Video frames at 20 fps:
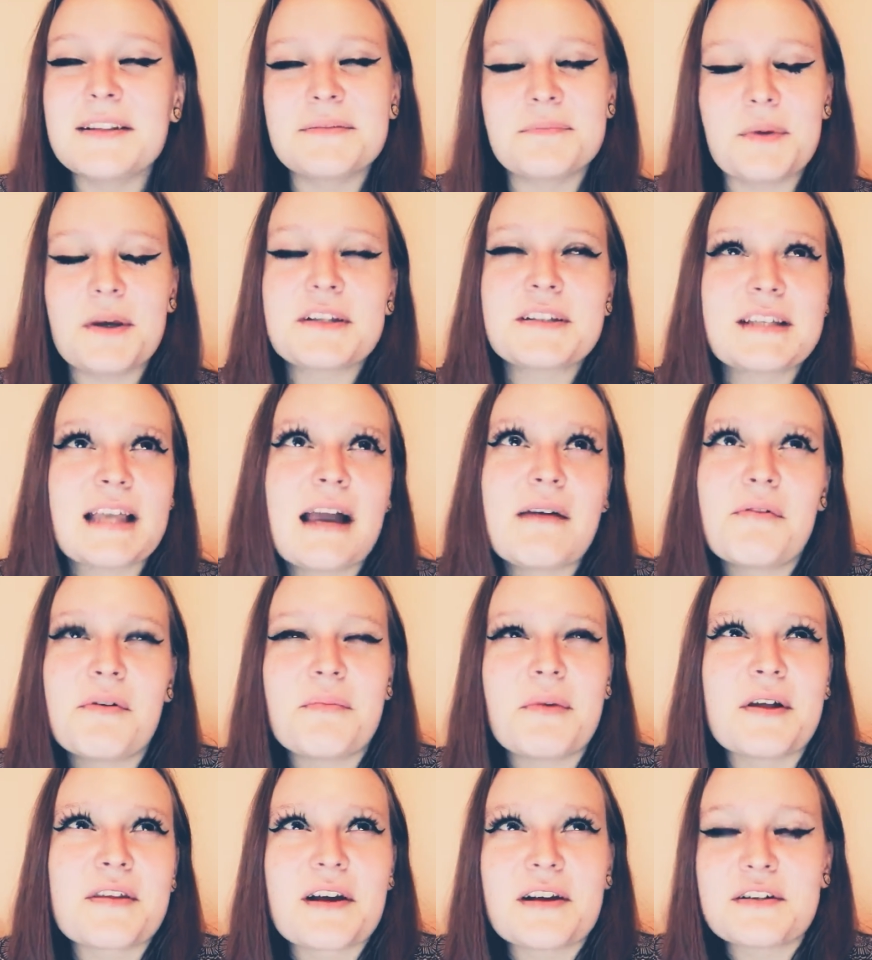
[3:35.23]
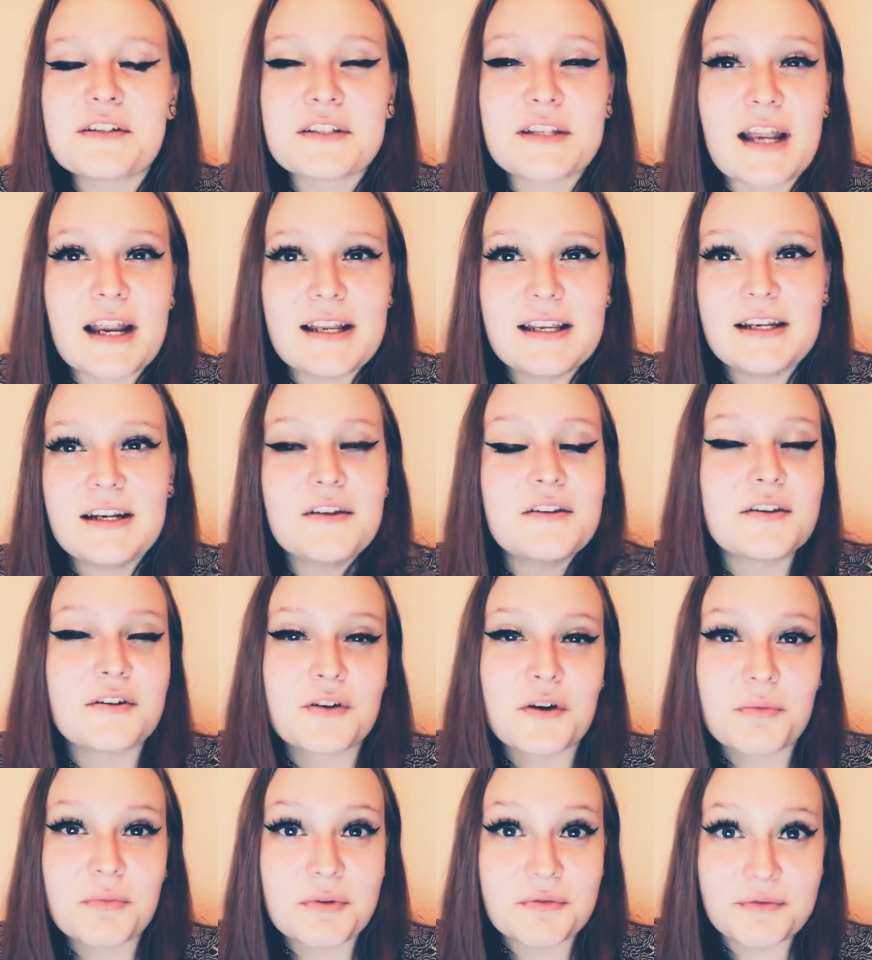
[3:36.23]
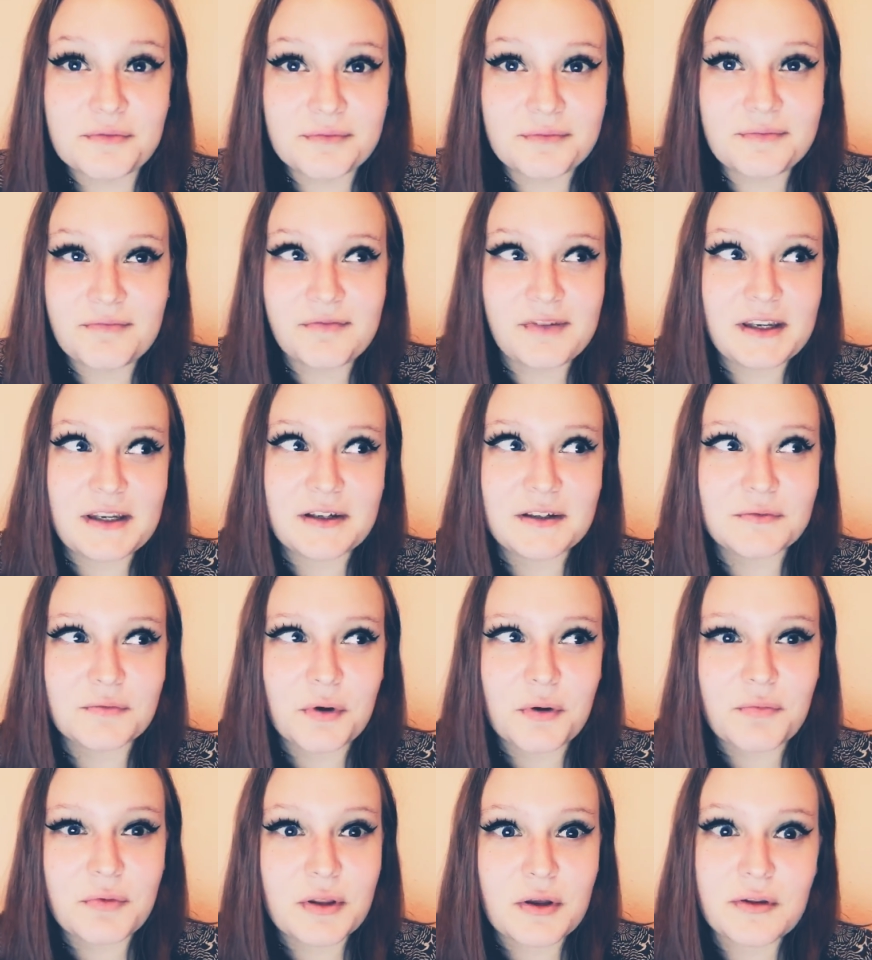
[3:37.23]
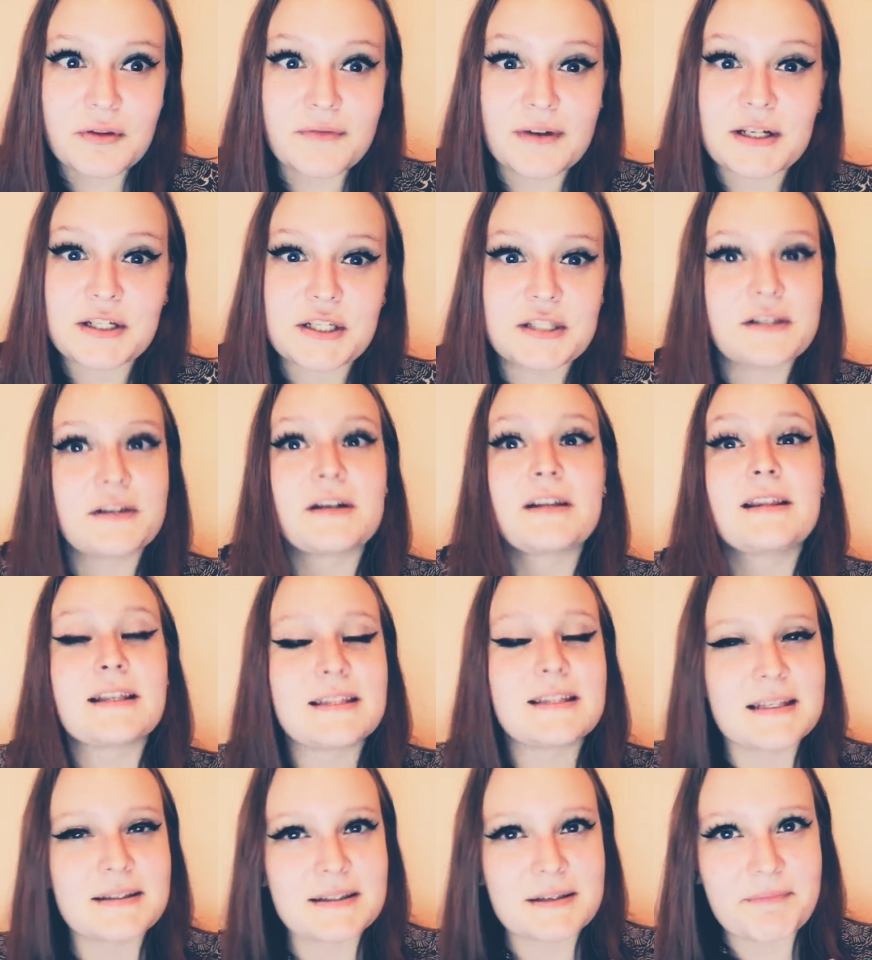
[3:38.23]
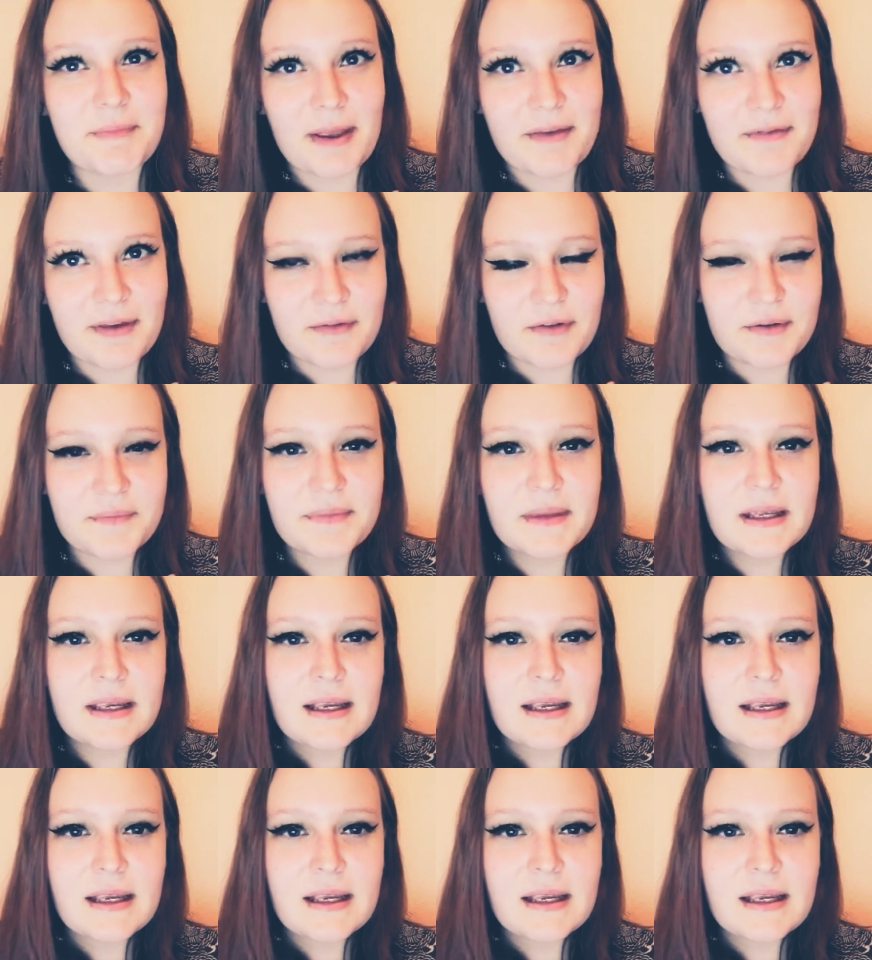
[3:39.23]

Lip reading: personally, I won't bother. I just get, the normal vegan one with all the veggies on it. That's my favourite.